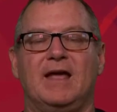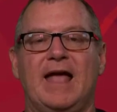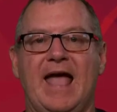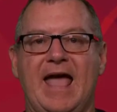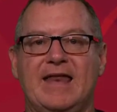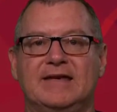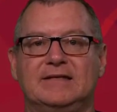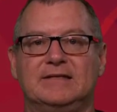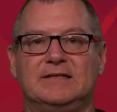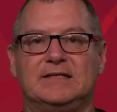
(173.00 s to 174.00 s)

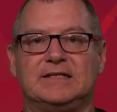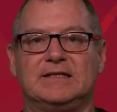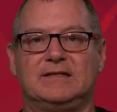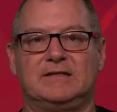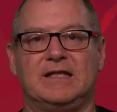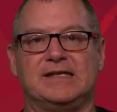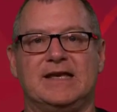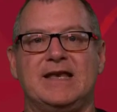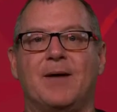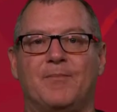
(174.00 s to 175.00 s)
And there's a
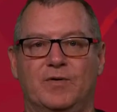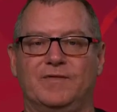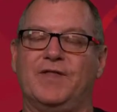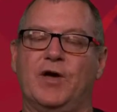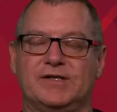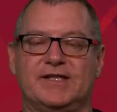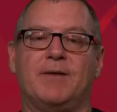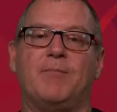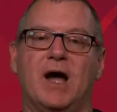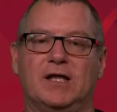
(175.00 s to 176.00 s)
number of those that are
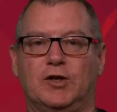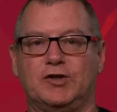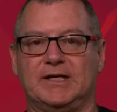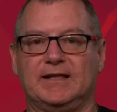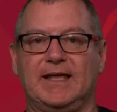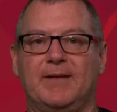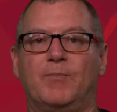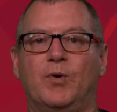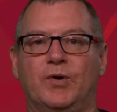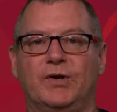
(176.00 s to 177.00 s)
biologically
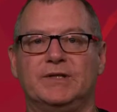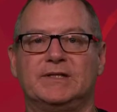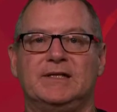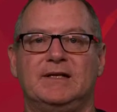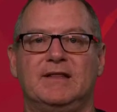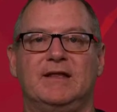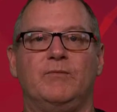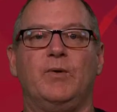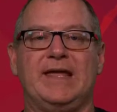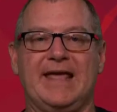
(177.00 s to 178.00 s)
important, that
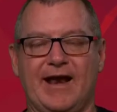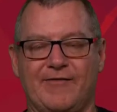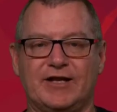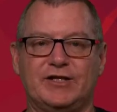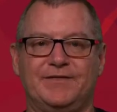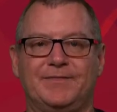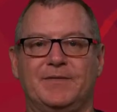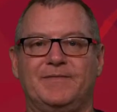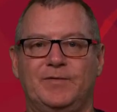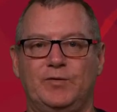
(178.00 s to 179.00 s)
we get our energy from the
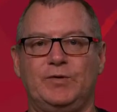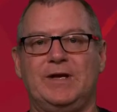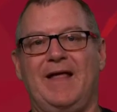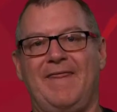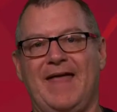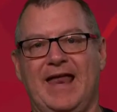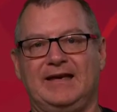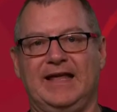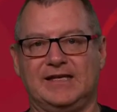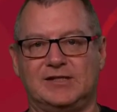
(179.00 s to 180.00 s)
food and that
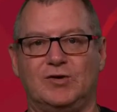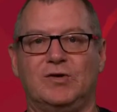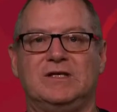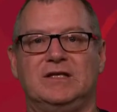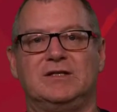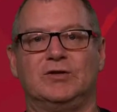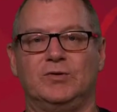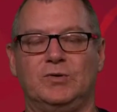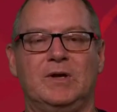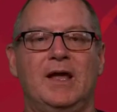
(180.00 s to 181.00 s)
gets turned into